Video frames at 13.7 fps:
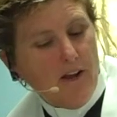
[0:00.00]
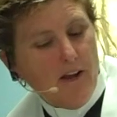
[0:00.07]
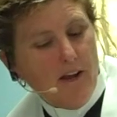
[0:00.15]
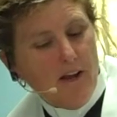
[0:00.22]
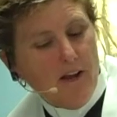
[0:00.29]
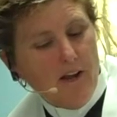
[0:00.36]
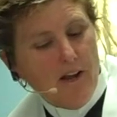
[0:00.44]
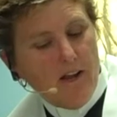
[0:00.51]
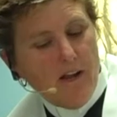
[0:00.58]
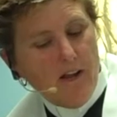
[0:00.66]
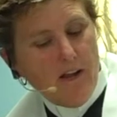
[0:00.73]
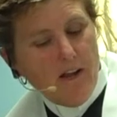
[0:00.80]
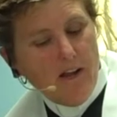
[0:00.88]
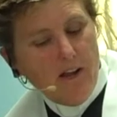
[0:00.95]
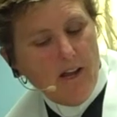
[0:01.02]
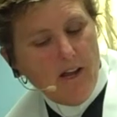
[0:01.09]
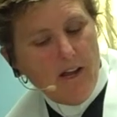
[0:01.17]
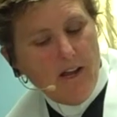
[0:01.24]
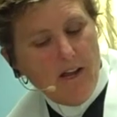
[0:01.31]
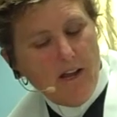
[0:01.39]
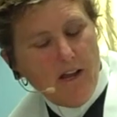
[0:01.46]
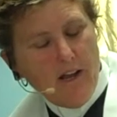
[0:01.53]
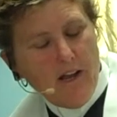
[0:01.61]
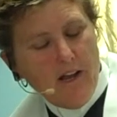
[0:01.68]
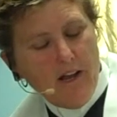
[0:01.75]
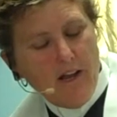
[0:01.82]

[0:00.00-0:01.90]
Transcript: (silence)